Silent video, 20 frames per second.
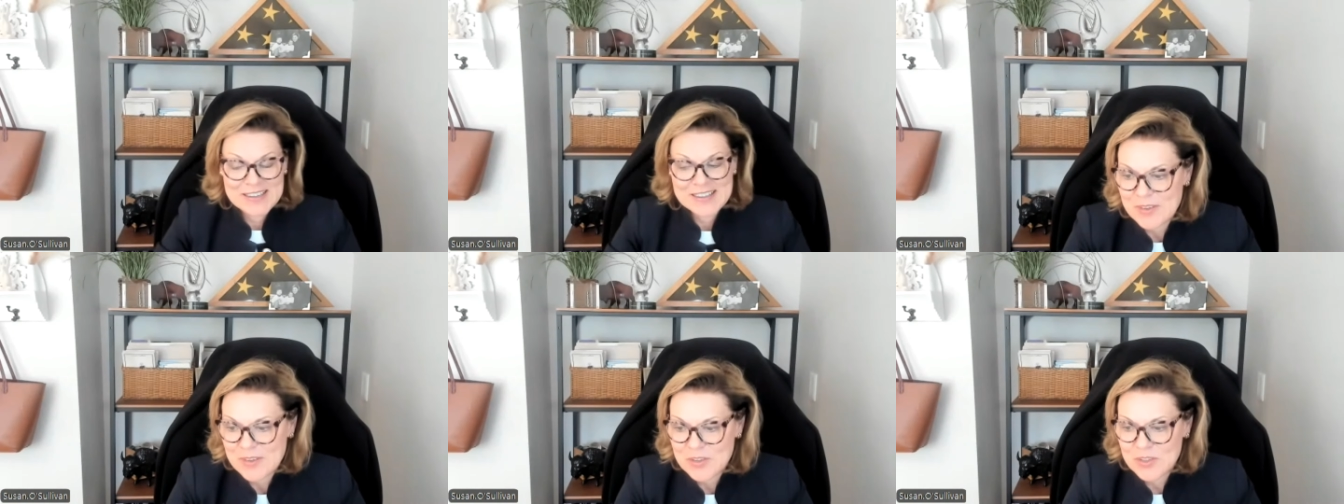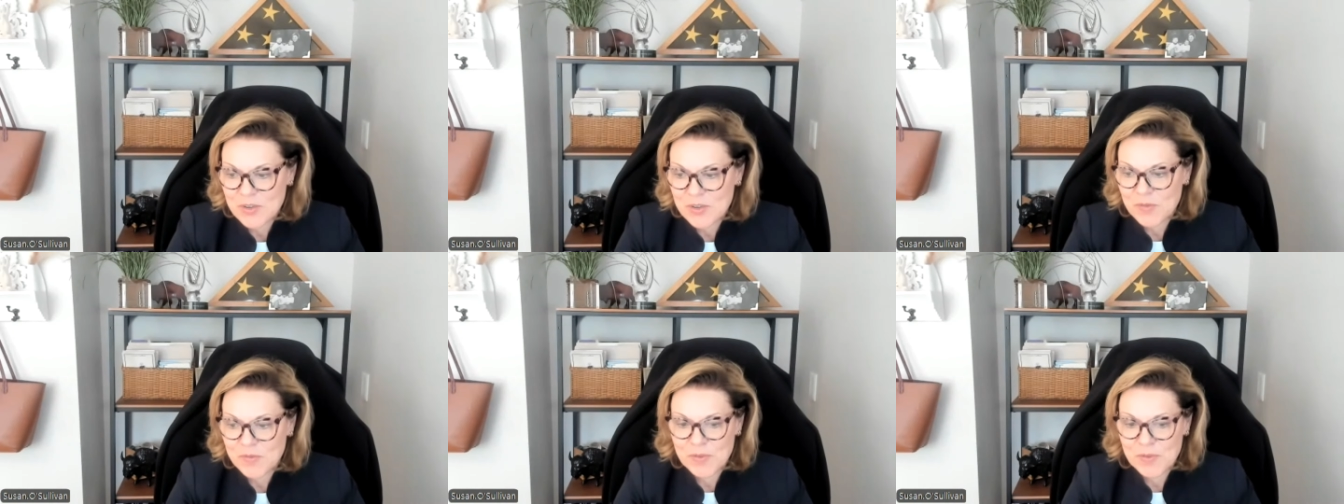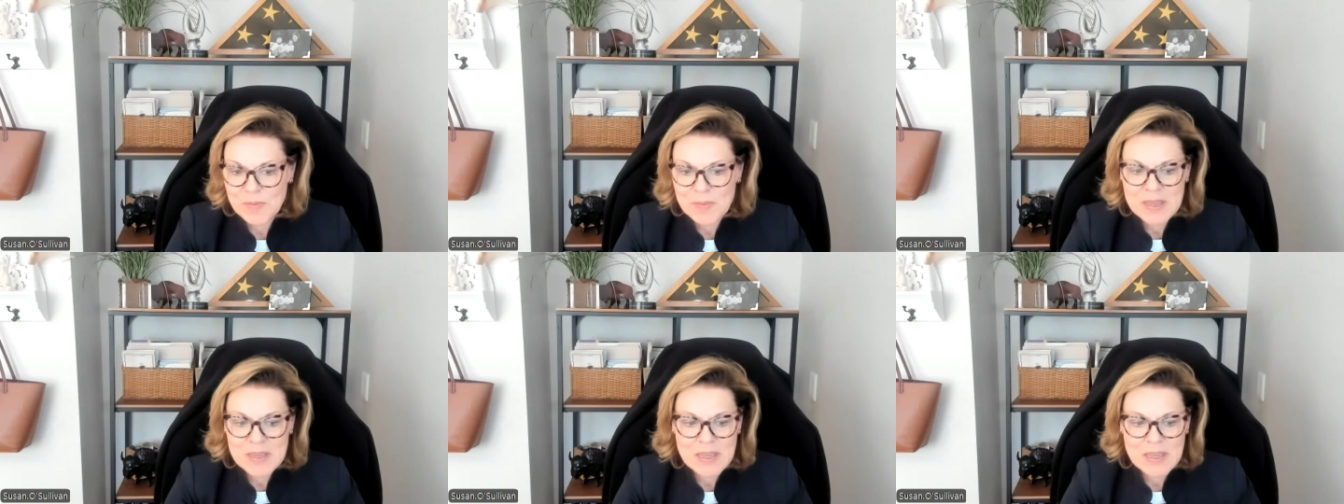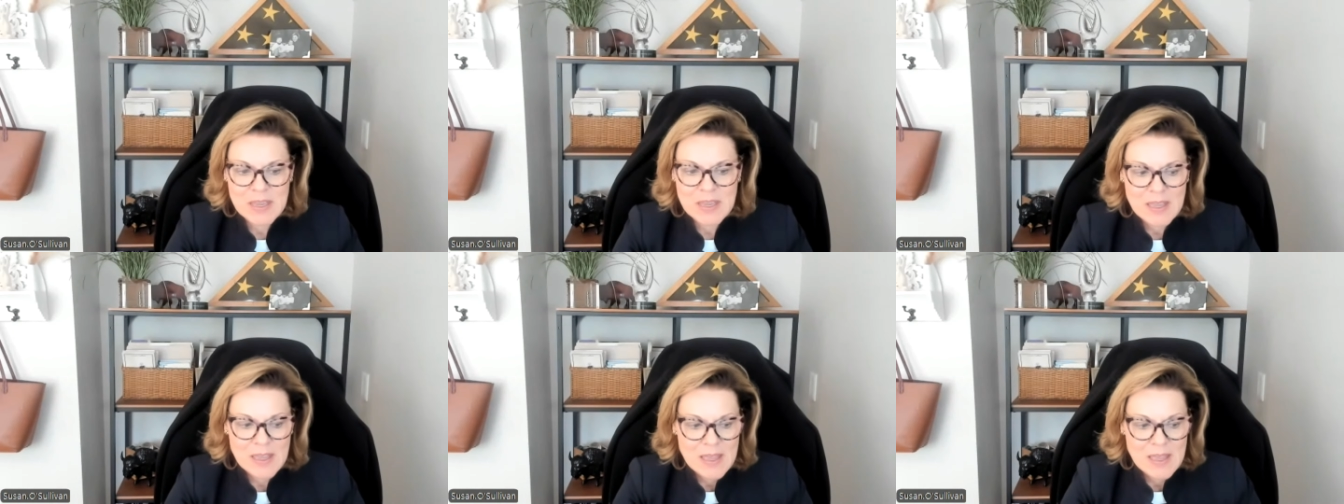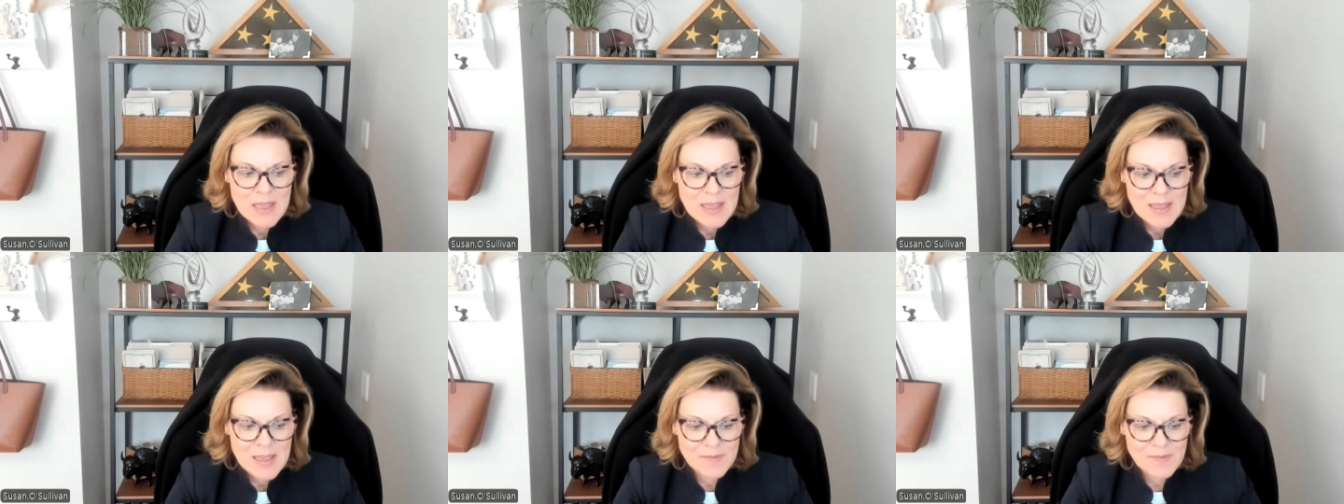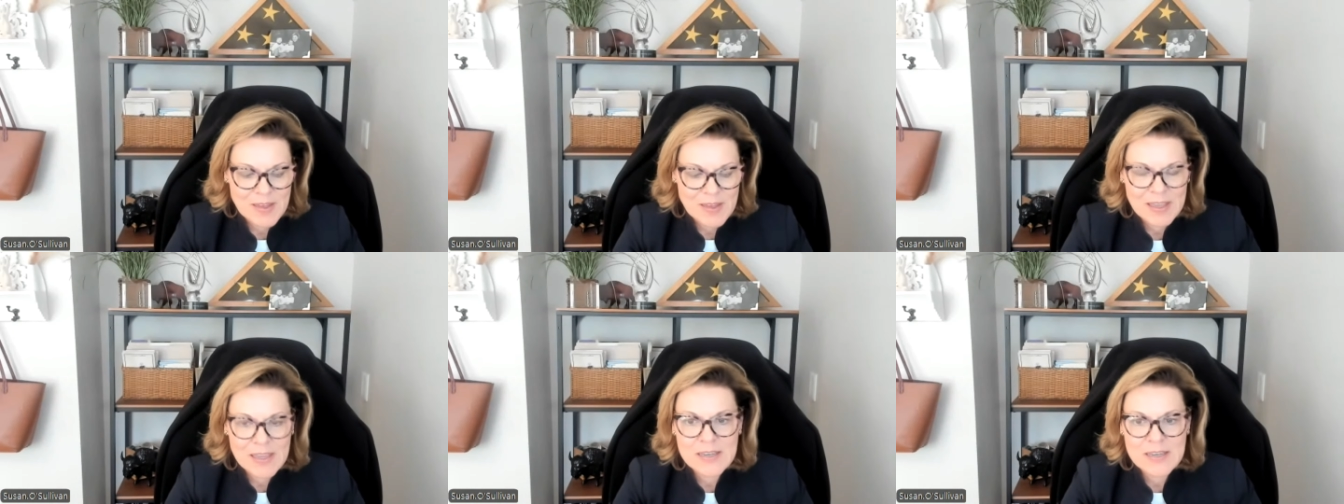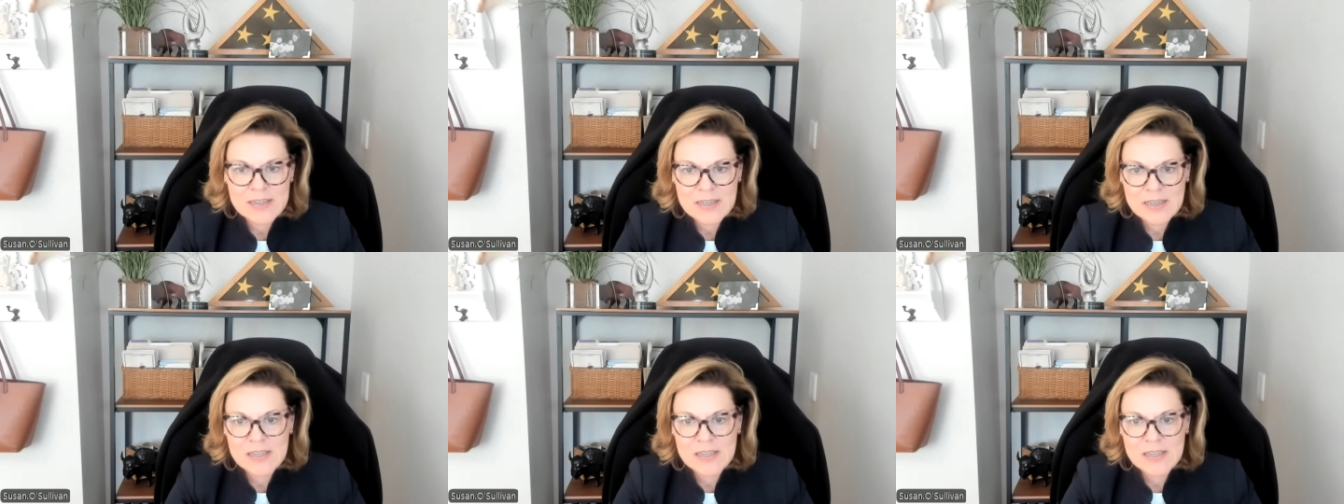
So for me, if I can mm-hmm.